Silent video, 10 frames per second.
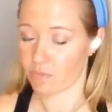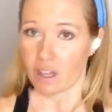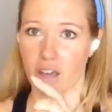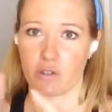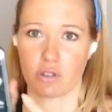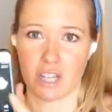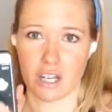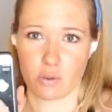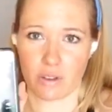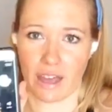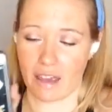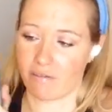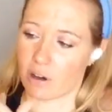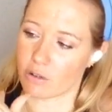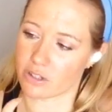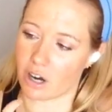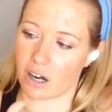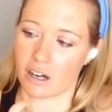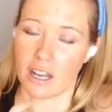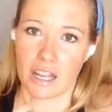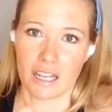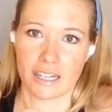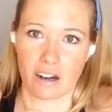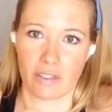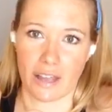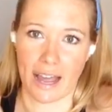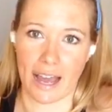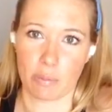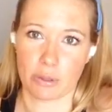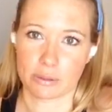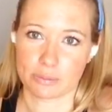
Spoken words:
if you touch where the headphones are here on the app,